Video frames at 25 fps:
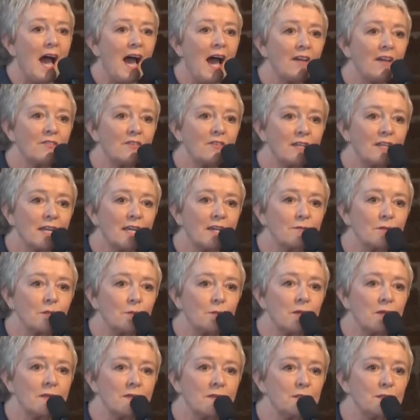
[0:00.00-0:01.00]
I think
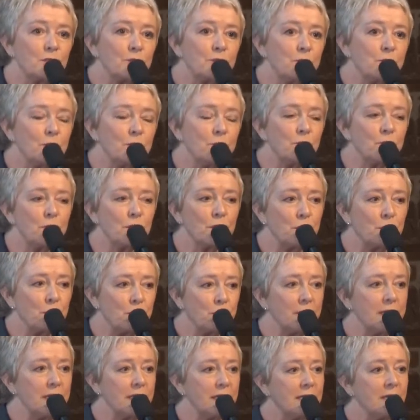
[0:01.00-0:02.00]
everyone in this room would
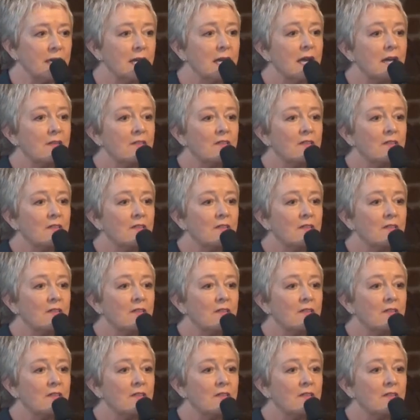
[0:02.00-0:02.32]
agree